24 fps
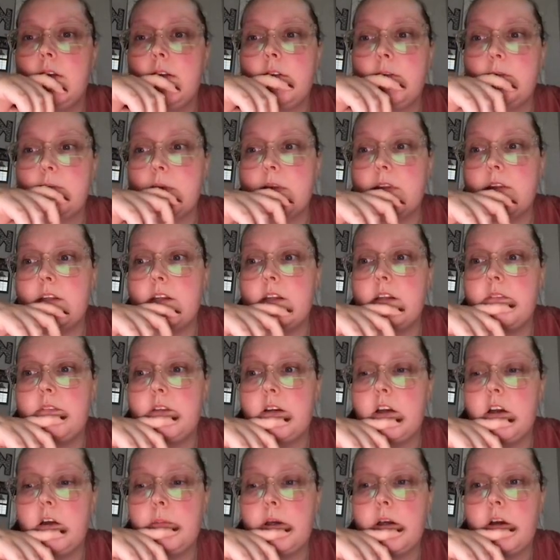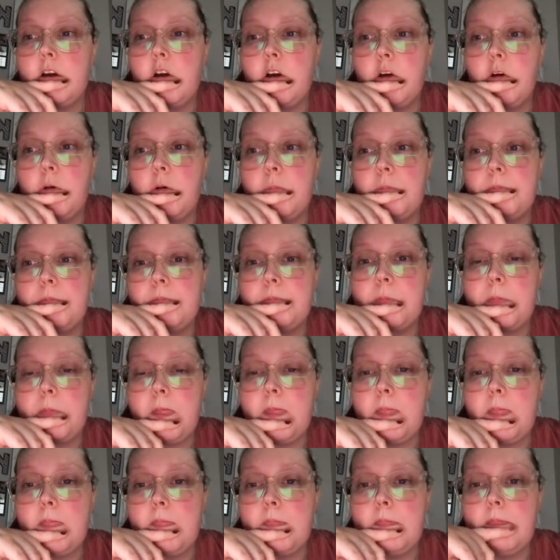But then if I go back home,
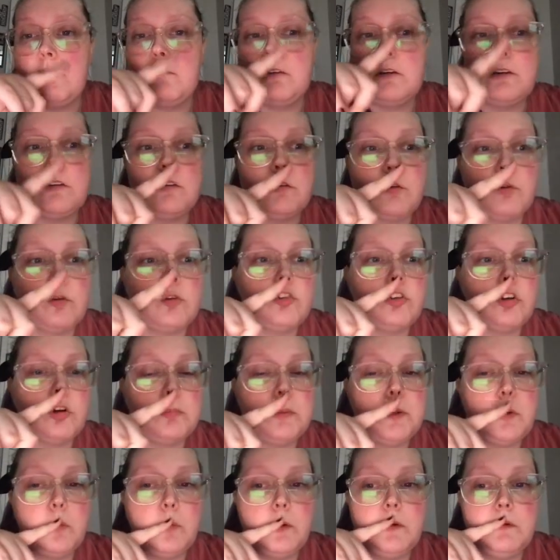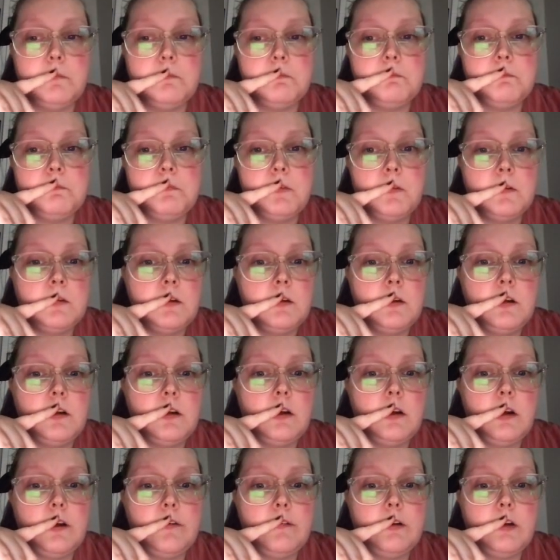so it's only showing me one,
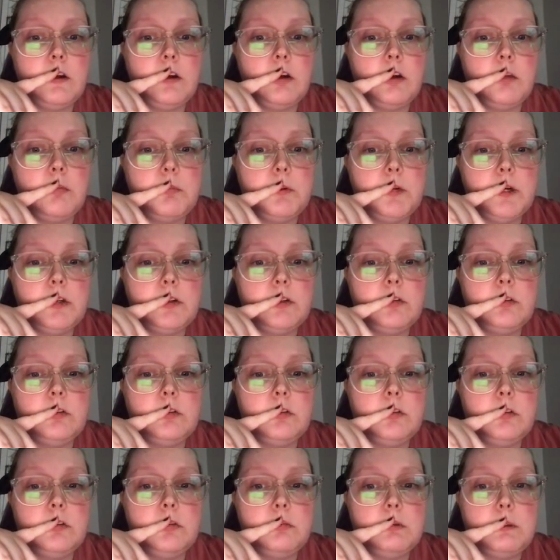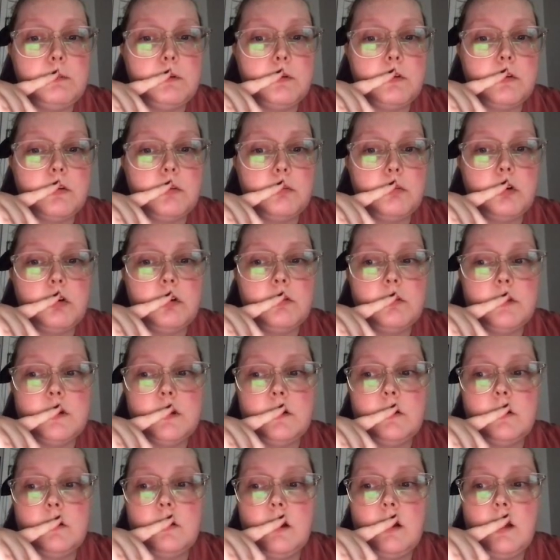and then I go back to my personal
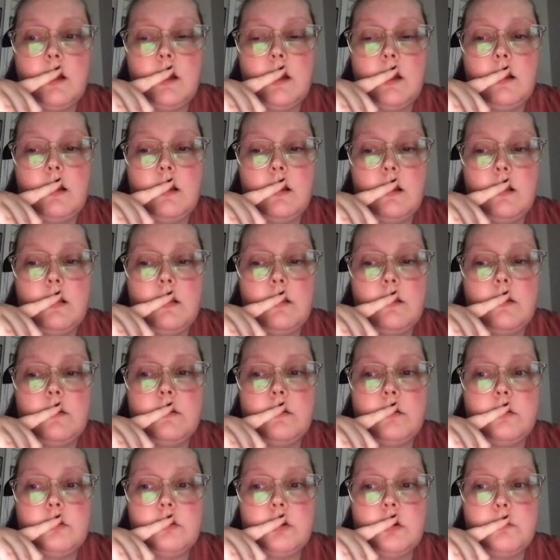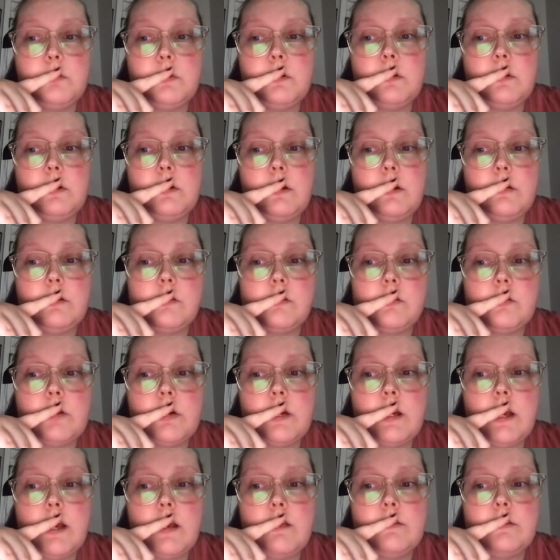profile, this will show me the last
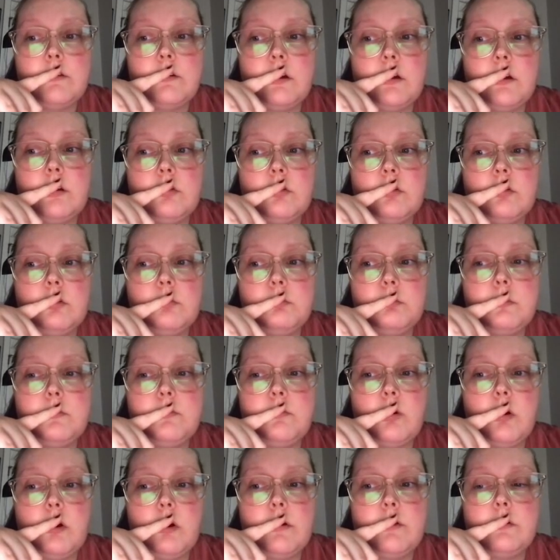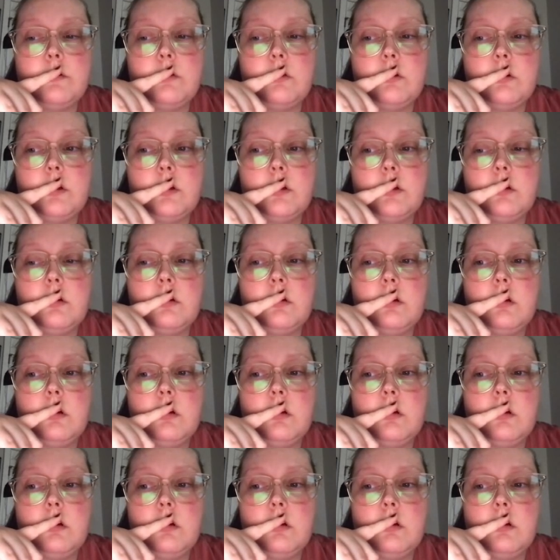3 I had scheduled before I started.